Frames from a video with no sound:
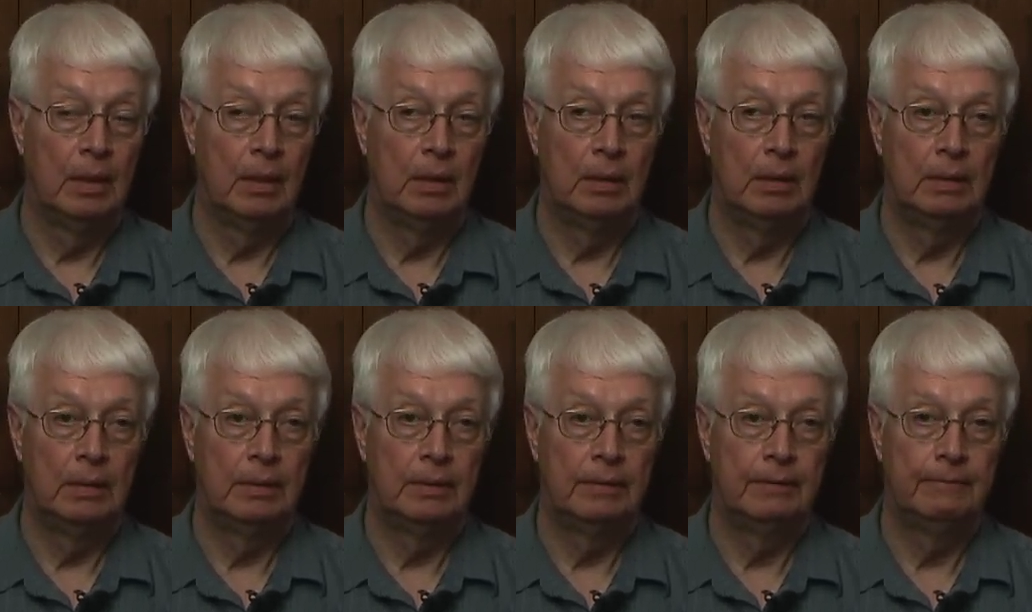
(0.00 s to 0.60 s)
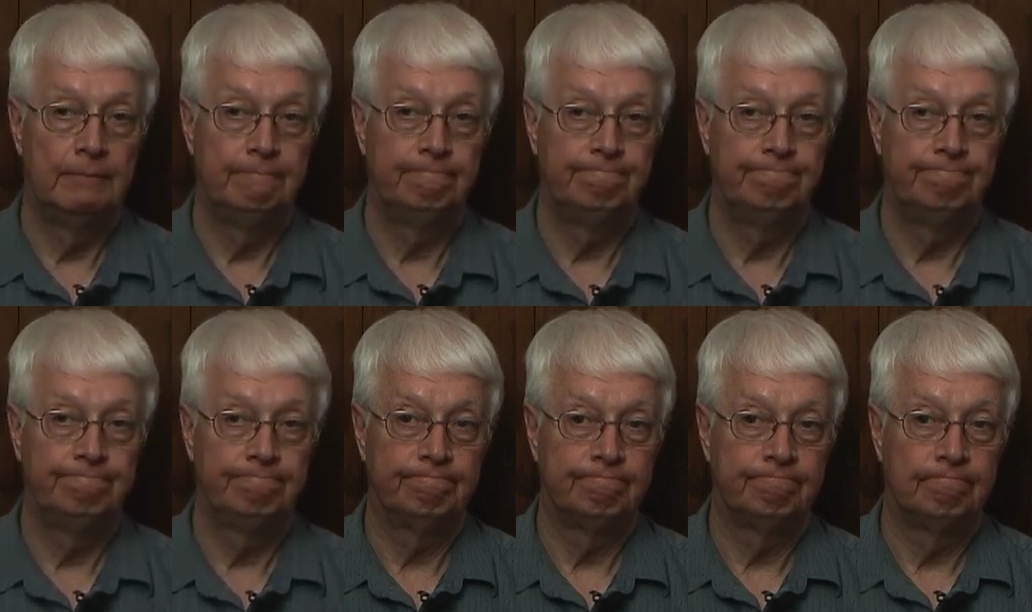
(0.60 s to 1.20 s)
Um,
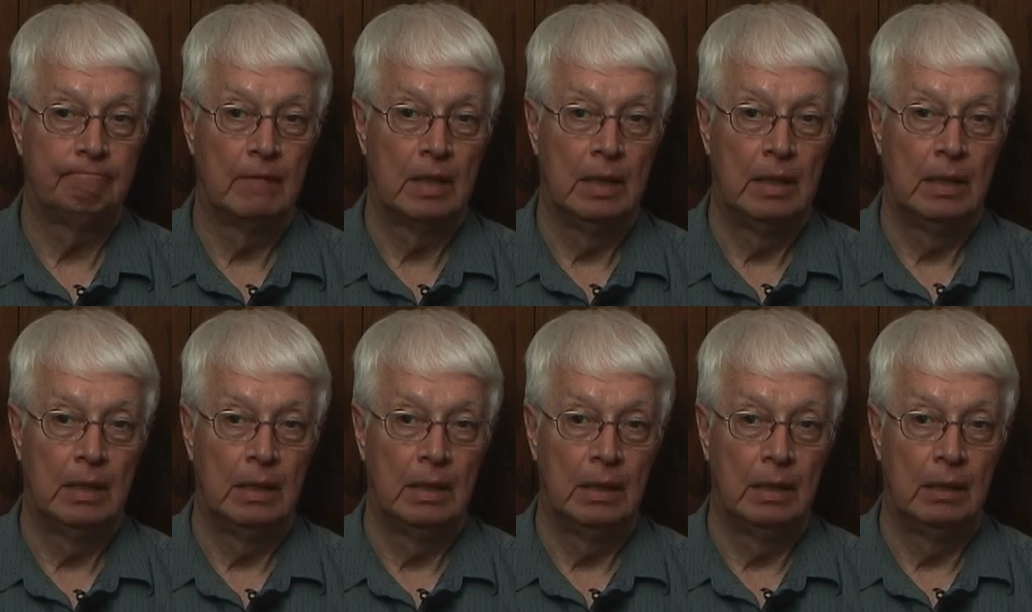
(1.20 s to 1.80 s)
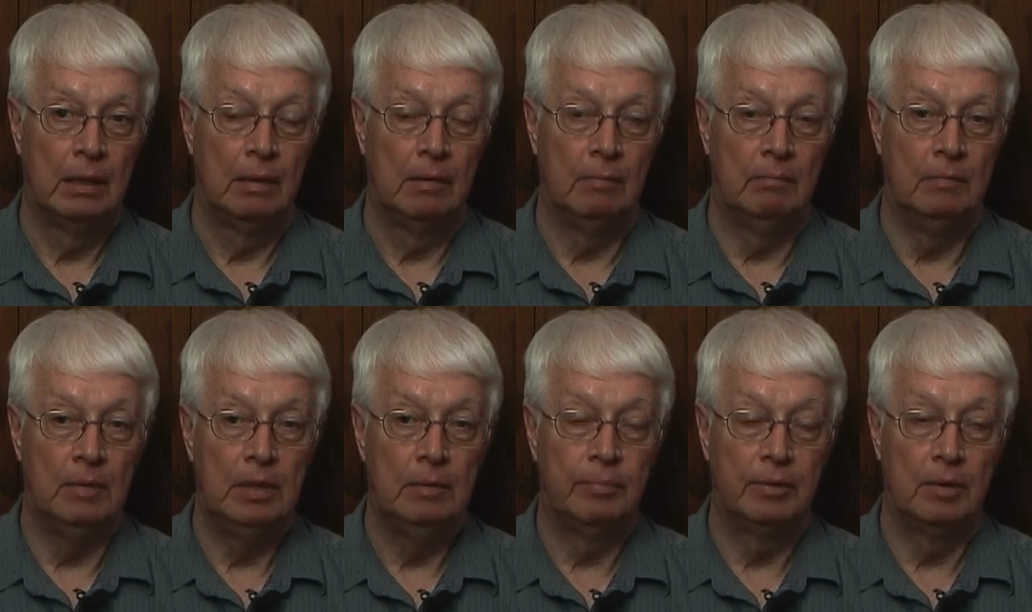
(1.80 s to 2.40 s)

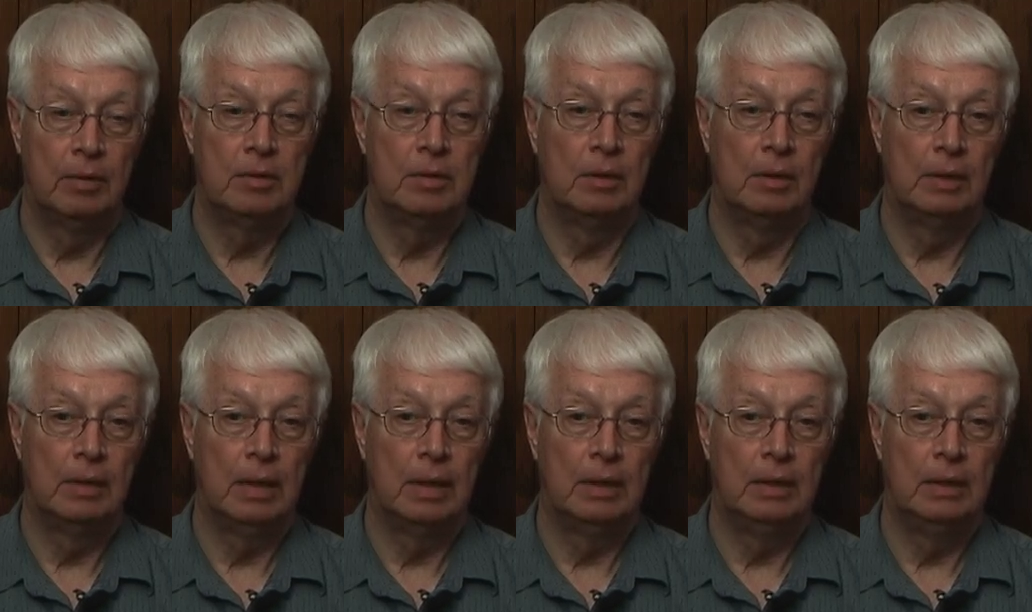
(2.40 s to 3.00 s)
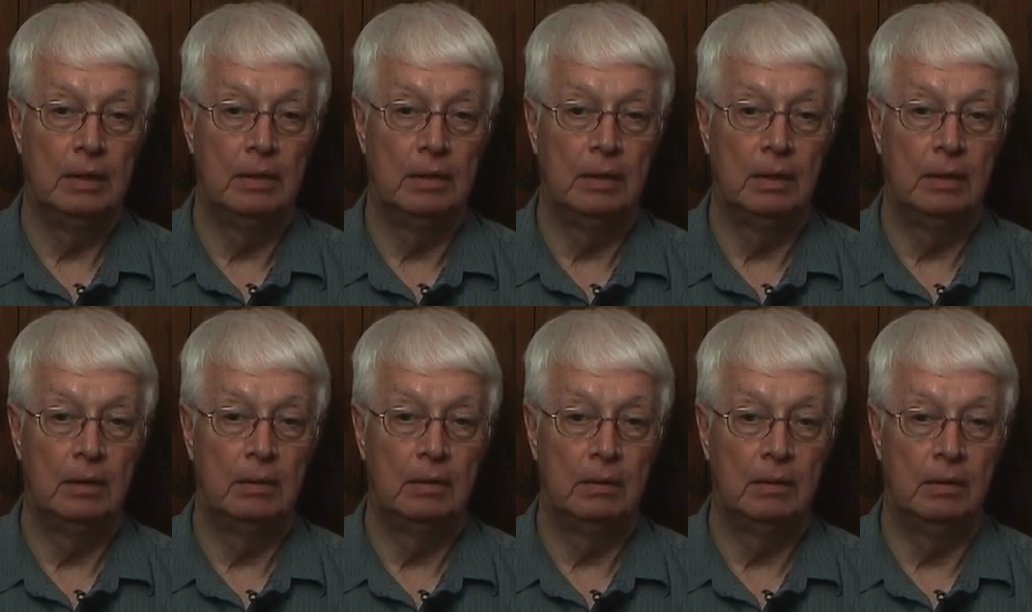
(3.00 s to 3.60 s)
me personally, I didn't
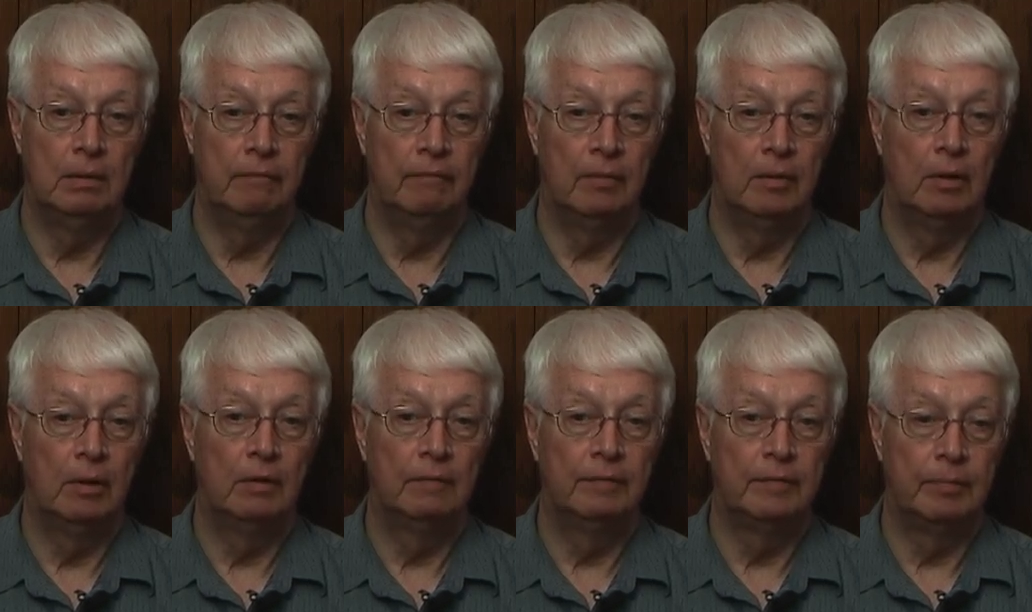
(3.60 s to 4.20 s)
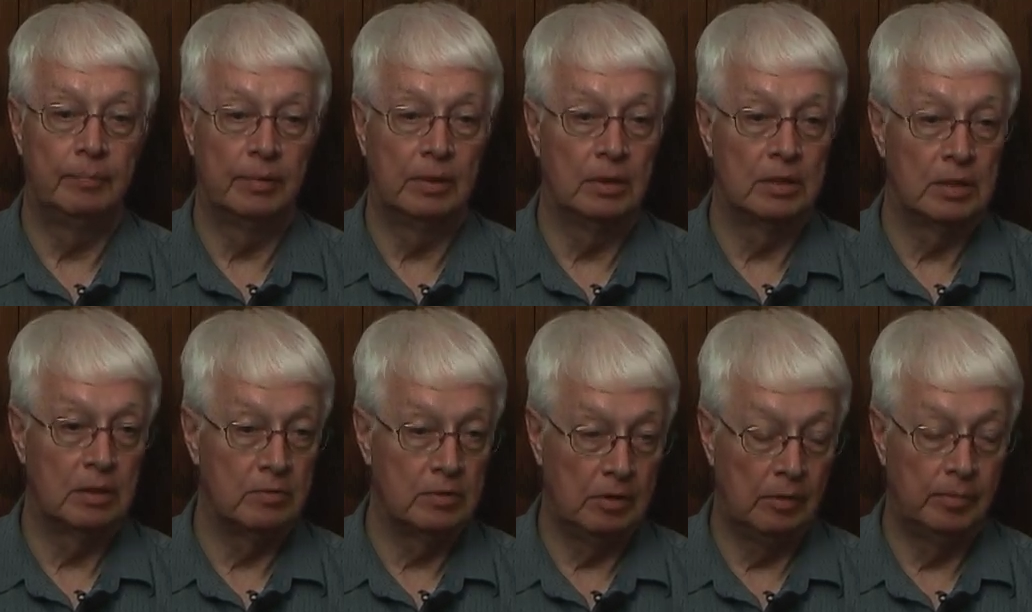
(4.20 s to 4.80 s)
get involved because
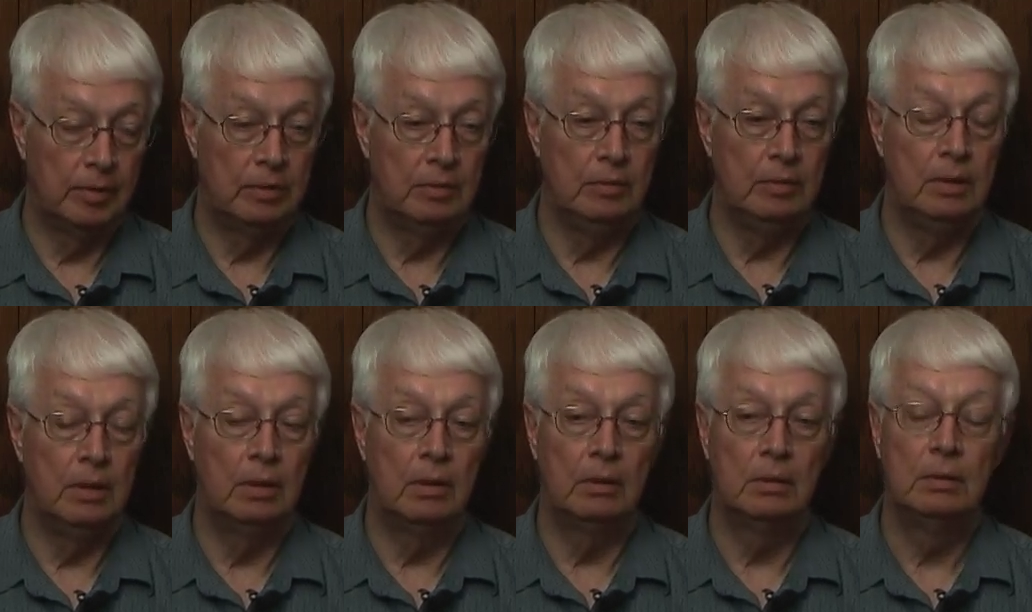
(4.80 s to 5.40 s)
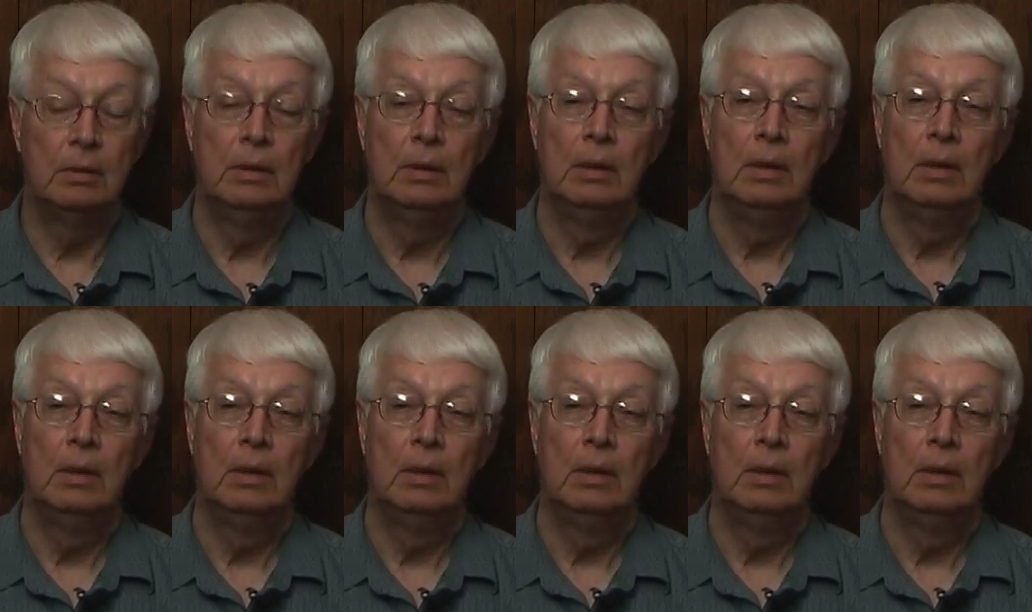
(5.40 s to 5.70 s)
I was a little bit too young.